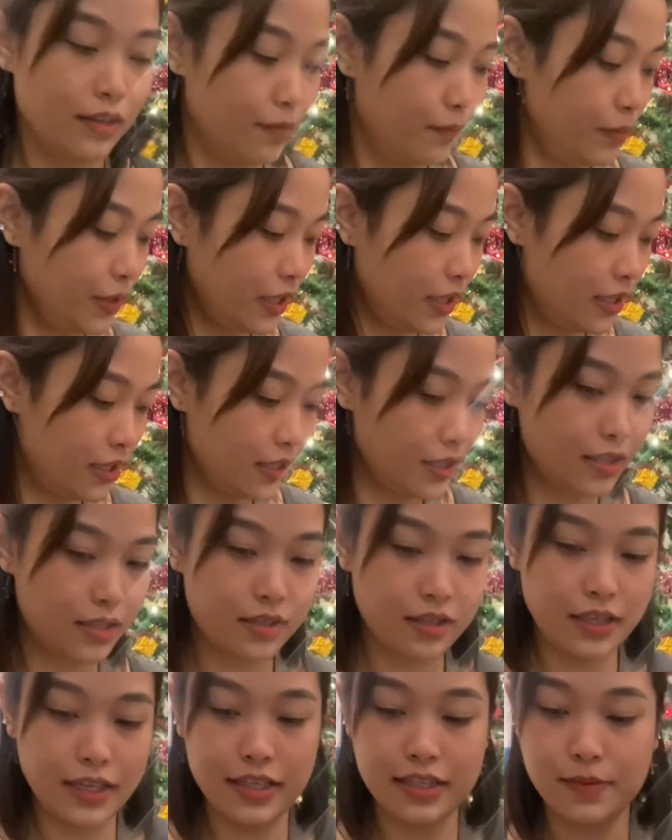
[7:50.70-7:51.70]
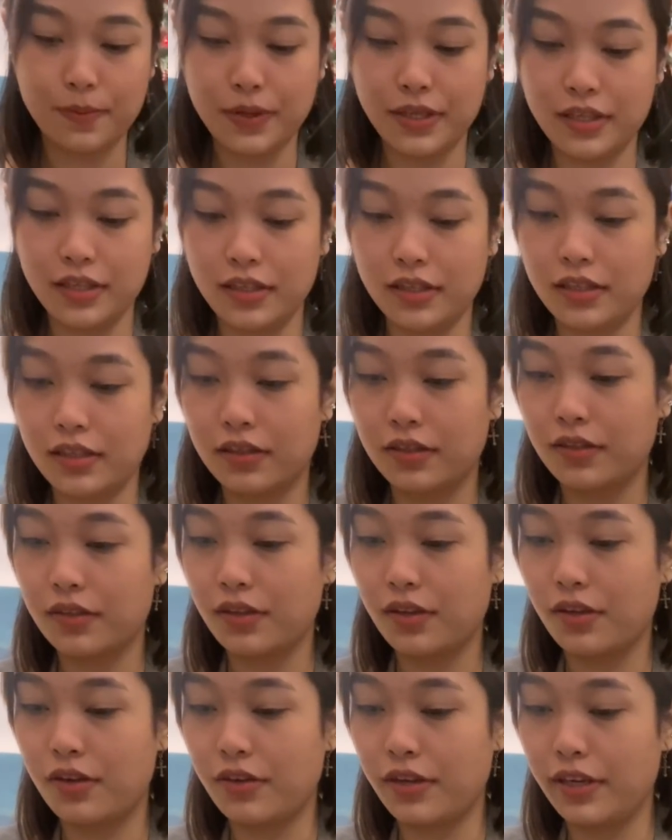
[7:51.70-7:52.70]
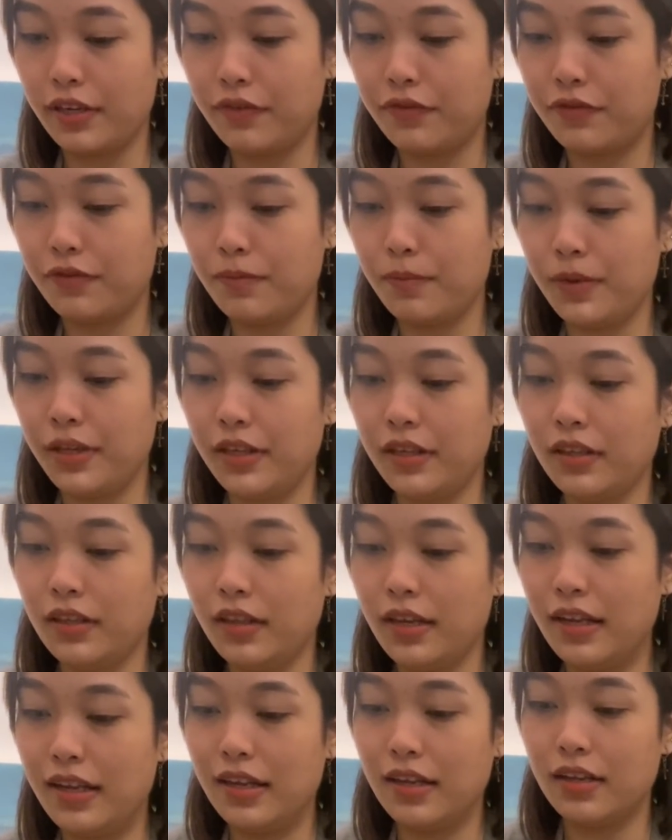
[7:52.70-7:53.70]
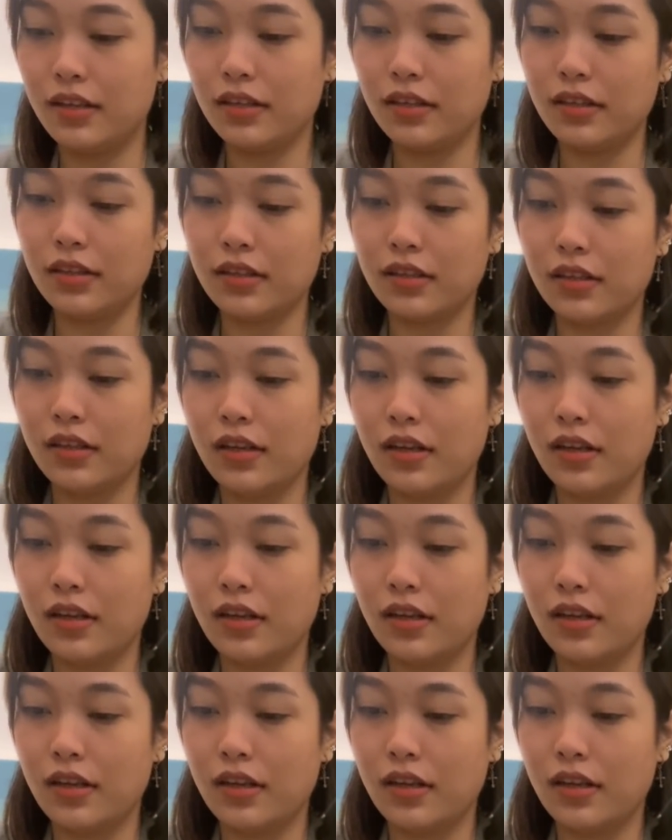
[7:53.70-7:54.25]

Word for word: Because it's been great for me and